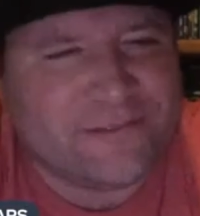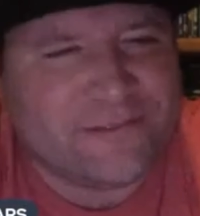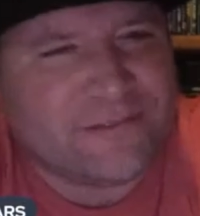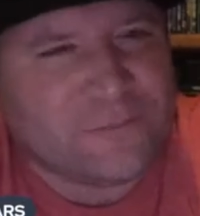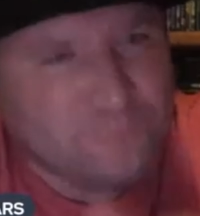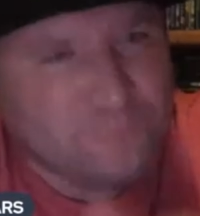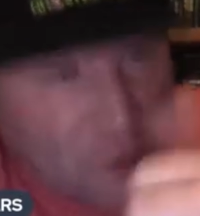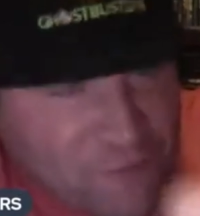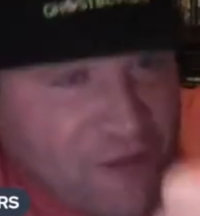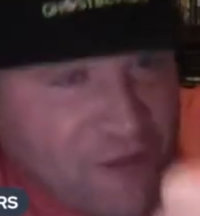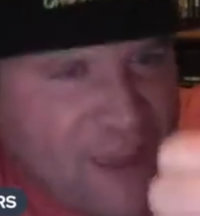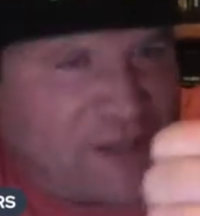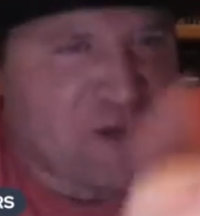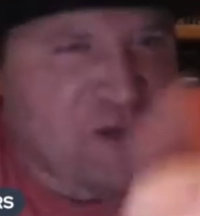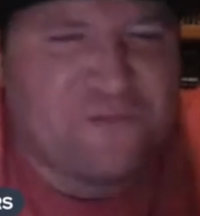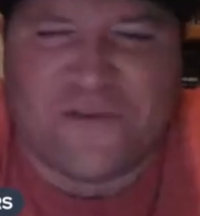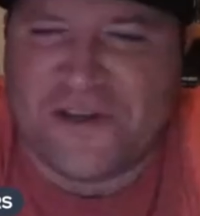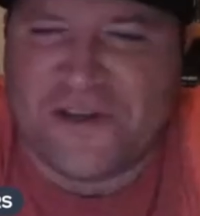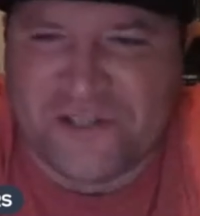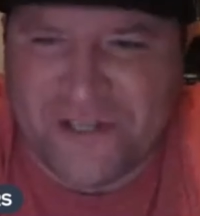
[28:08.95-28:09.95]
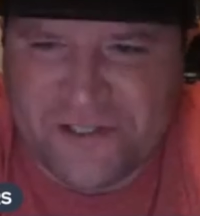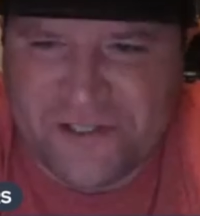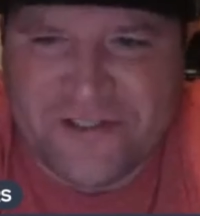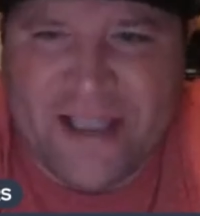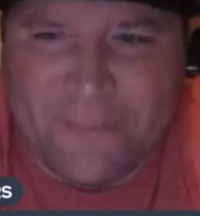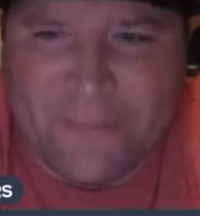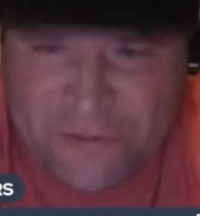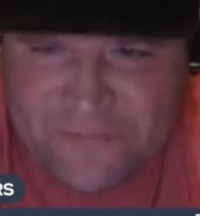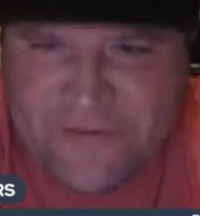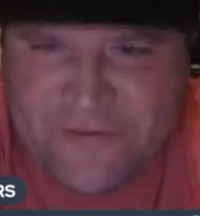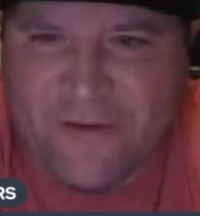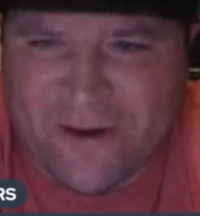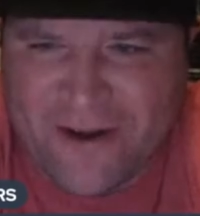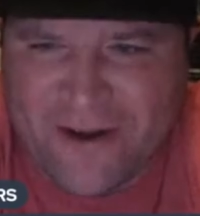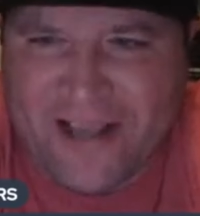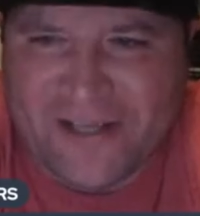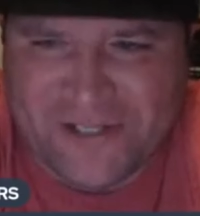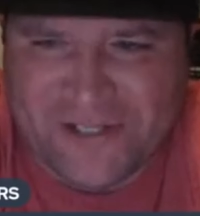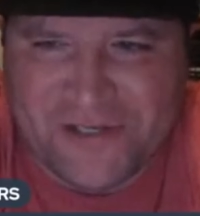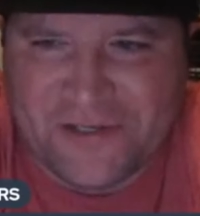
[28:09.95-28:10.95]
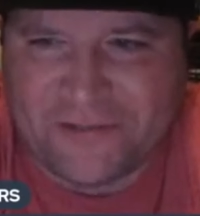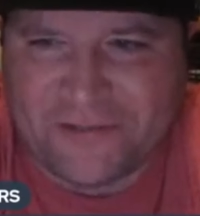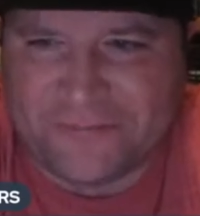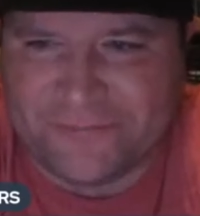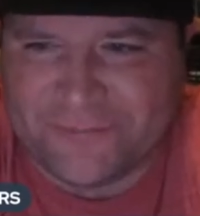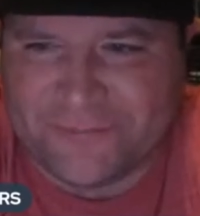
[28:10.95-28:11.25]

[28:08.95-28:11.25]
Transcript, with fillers: Well, thank you, Visions. That was very nice of you.